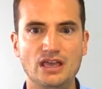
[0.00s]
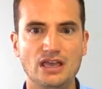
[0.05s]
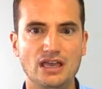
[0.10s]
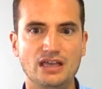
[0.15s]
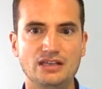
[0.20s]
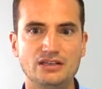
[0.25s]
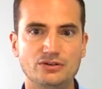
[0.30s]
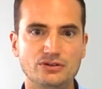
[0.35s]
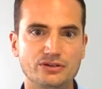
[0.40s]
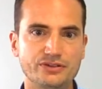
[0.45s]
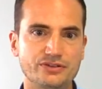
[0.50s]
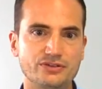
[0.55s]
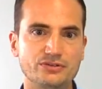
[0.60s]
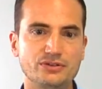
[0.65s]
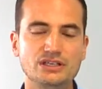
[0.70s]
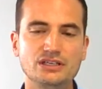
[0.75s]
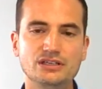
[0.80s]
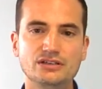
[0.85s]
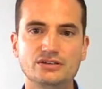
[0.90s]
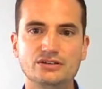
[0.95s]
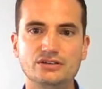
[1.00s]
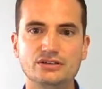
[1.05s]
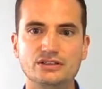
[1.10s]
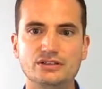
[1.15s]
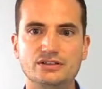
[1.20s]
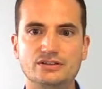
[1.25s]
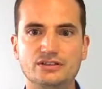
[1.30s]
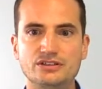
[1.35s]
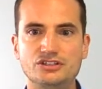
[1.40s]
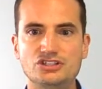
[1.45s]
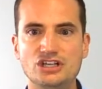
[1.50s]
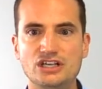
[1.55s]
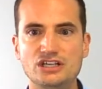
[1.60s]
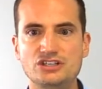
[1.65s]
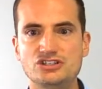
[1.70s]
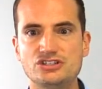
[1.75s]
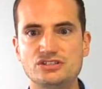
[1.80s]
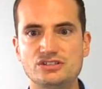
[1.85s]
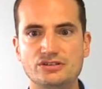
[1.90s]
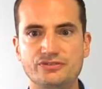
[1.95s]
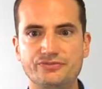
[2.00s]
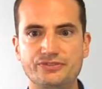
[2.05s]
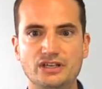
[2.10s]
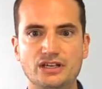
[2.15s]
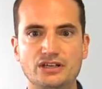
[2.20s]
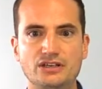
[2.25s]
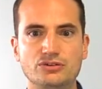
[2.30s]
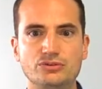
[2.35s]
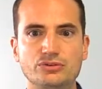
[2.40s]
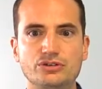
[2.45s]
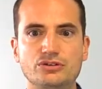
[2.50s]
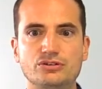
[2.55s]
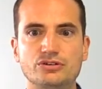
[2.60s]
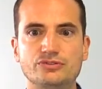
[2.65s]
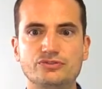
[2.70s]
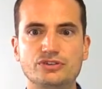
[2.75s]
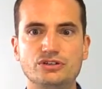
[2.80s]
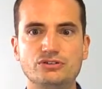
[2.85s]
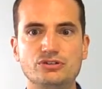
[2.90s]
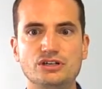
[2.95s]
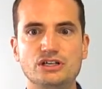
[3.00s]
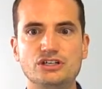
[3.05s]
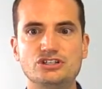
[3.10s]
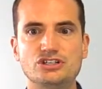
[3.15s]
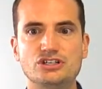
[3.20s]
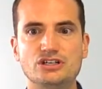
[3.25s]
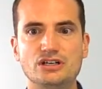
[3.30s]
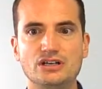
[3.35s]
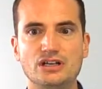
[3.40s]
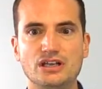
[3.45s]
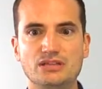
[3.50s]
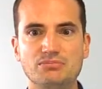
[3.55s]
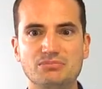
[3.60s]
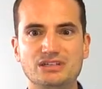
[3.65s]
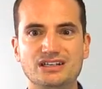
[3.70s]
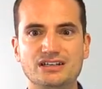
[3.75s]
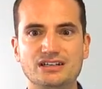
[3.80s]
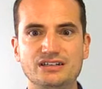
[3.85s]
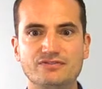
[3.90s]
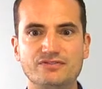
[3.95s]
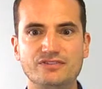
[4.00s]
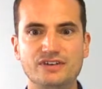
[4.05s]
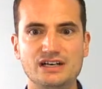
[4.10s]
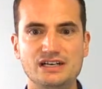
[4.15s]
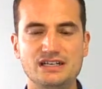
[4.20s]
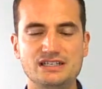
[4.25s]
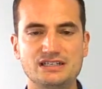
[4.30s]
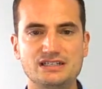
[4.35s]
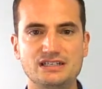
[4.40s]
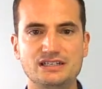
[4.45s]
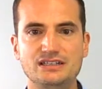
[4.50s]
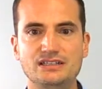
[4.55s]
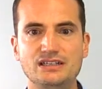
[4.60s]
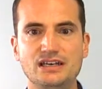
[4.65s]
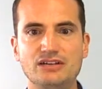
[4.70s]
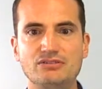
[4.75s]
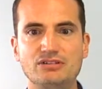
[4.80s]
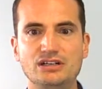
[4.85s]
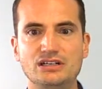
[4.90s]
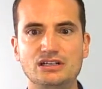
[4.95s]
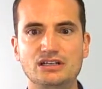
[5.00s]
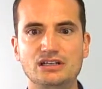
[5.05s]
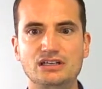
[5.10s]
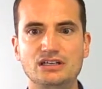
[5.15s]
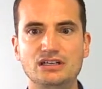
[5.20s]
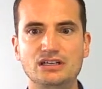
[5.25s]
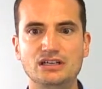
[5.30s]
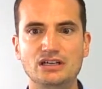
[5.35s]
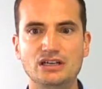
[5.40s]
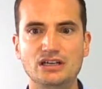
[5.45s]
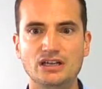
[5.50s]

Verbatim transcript: And also here, the changes of the encoder configuration can be done fast and directly